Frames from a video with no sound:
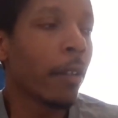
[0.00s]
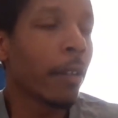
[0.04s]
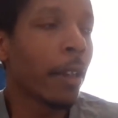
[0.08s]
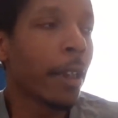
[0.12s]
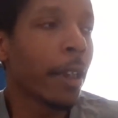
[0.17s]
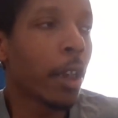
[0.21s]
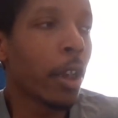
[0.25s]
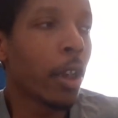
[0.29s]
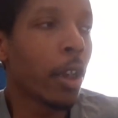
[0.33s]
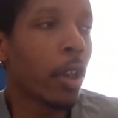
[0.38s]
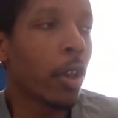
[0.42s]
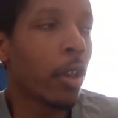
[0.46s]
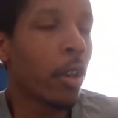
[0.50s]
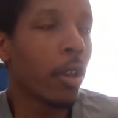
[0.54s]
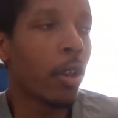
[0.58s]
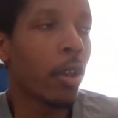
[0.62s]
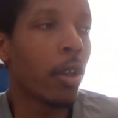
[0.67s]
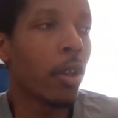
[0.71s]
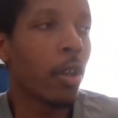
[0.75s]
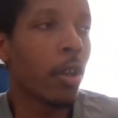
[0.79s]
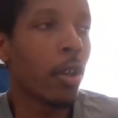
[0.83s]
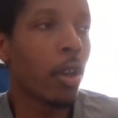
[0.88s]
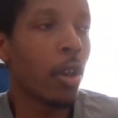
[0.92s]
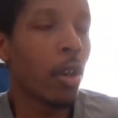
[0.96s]
Like,
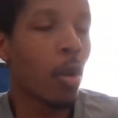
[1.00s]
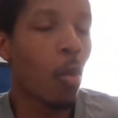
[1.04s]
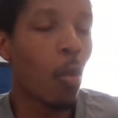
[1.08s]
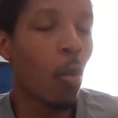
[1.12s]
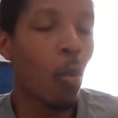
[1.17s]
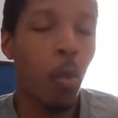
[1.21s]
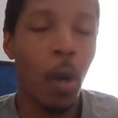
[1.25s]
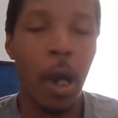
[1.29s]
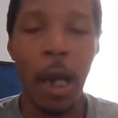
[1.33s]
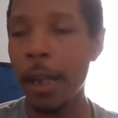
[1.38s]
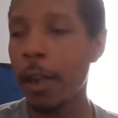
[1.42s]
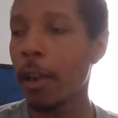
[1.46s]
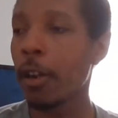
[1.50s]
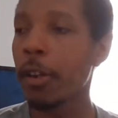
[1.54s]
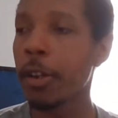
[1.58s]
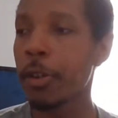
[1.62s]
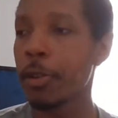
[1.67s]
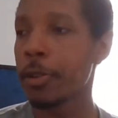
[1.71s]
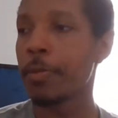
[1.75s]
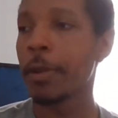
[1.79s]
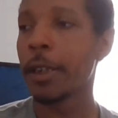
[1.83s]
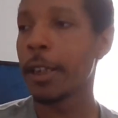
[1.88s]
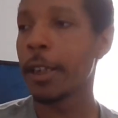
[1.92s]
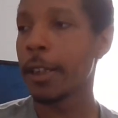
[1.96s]
why are
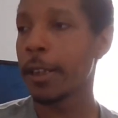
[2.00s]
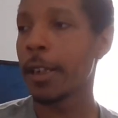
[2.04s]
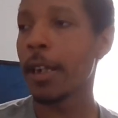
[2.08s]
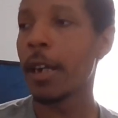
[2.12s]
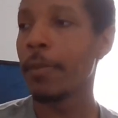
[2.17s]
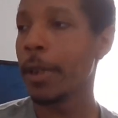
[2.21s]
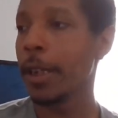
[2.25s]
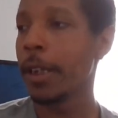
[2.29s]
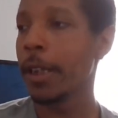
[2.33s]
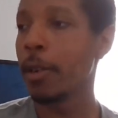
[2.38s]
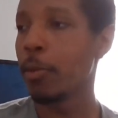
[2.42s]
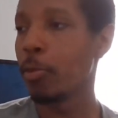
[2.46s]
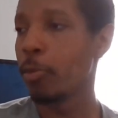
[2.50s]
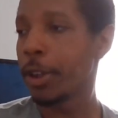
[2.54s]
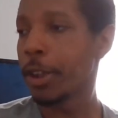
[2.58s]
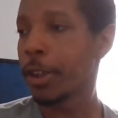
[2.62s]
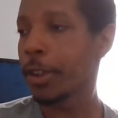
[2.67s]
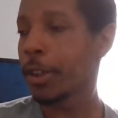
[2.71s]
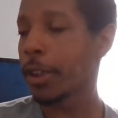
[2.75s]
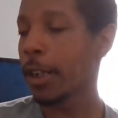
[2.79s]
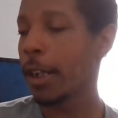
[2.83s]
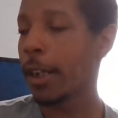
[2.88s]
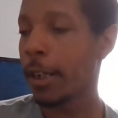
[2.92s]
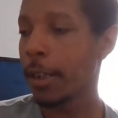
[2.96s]
you spending time eating with
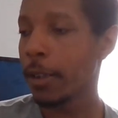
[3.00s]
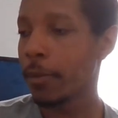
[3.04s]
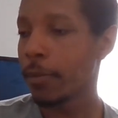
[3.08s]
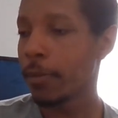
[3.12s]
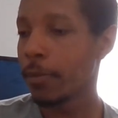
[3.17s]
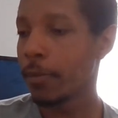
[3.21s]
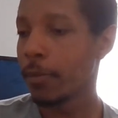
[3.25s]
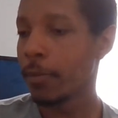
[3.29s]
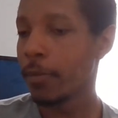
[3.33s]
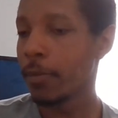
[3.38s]
this guy?